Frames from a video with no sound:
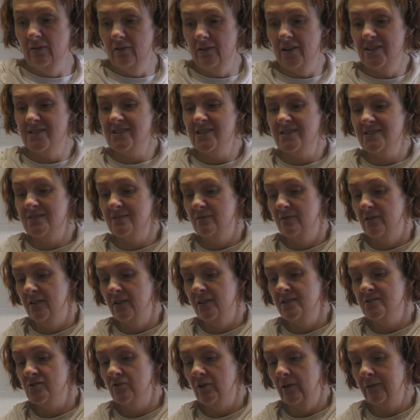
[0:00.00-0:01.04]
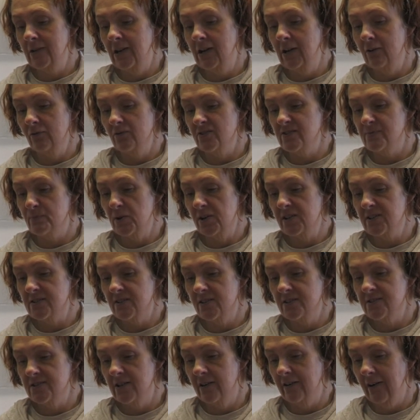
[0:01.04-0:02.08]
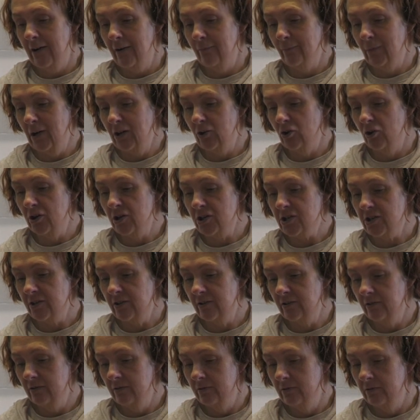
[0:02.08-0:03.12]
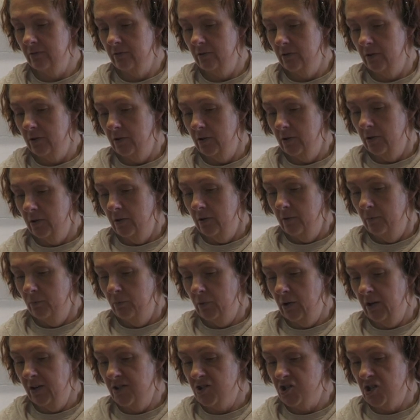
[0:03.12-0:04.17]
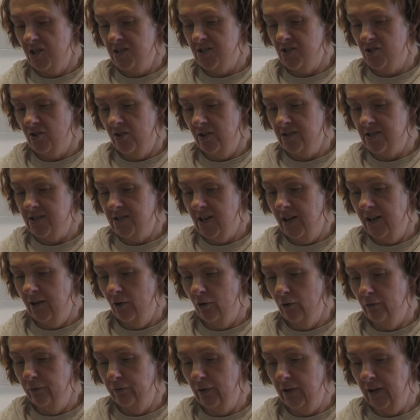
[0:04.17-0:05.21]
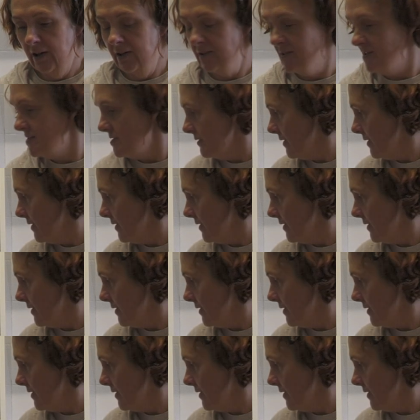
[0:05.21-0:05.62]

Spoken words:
These are only little sprigs because they're out in my garden, but it's just starting to take off again, so